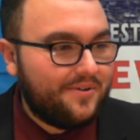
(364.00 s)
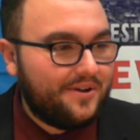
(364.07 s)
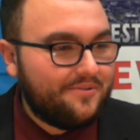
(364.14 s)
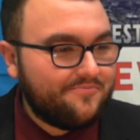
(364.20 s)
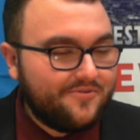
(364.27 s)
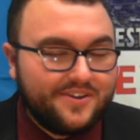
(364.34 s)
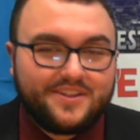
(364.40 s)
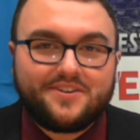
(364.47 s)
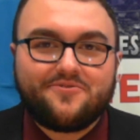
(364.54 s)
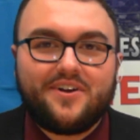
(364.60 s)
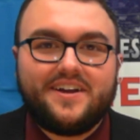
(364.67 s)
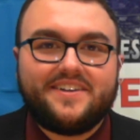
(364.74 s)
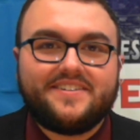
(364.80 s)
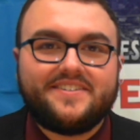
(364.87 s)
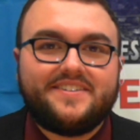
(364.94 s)
It's really
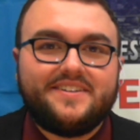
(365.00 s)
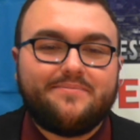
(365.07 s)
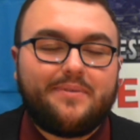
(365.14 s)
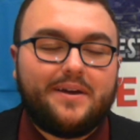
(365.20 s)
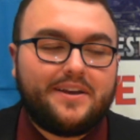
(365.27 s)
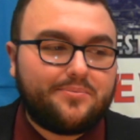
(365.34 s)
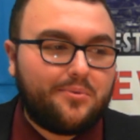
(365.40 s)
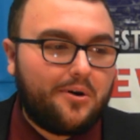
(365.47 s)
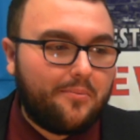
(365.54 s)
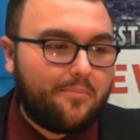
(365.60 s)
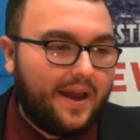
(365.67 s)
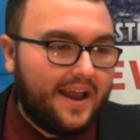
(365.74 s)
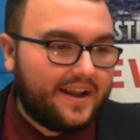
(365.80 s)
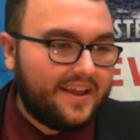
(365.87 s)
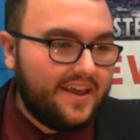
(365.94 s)
great to see baseball
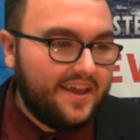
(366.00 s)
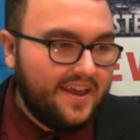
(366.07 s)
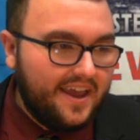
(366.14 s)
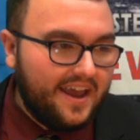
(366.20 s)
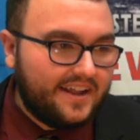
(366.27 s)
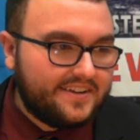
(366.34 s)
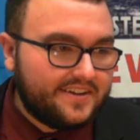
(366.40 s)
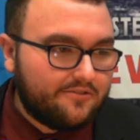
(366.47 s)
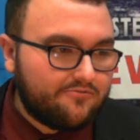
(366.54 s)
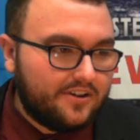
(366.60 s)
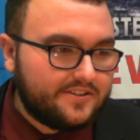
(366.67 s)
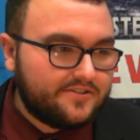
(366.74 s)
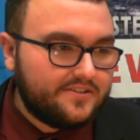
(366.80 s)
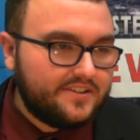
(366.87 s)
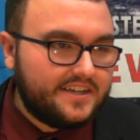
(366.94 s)
back at
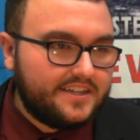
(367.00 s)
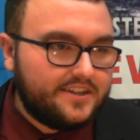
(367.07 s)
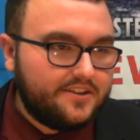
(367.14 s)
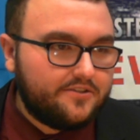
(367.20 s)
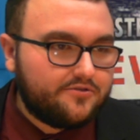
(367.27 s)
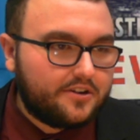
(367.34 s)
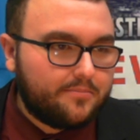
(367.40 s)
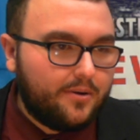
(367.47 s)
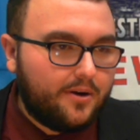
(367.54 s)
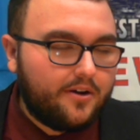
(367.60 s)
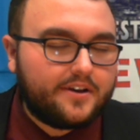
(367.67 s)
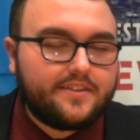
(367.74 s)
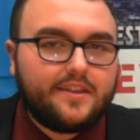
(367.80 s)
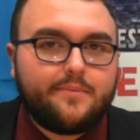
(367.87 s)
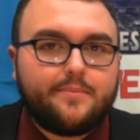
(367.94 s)
Russell E. Dietrich
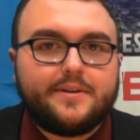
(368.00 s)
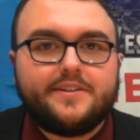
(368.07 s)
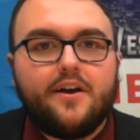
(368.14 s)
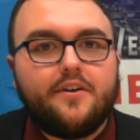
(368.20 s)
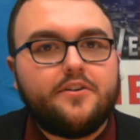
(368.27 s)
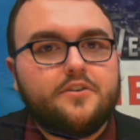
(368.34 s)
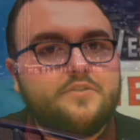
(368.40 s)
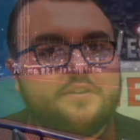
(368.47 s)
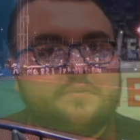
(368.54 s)
Park. And let me tell you,